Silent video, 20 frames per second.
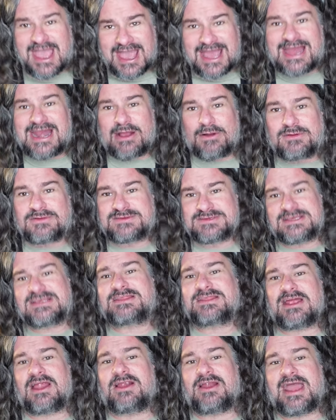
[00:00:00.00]
And I will
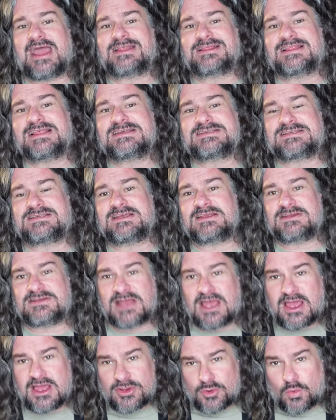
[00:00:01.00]
sit there and
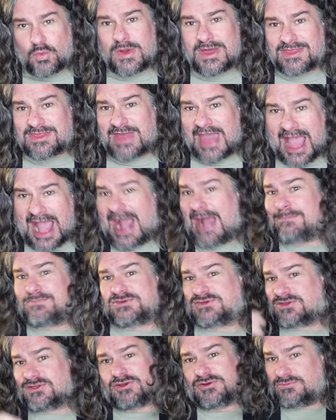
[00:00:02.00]
listen with
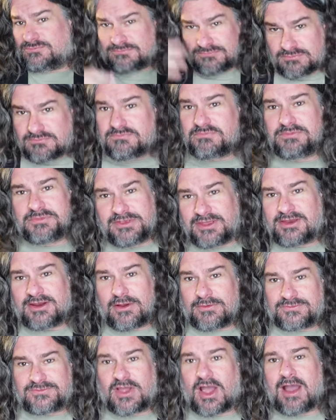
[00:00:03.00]
absolute,
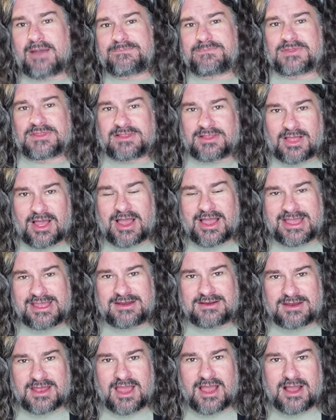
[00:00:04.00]

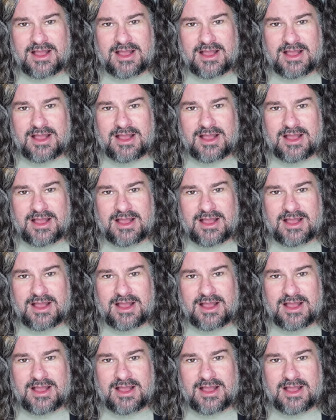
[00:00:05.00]
top-of-the-line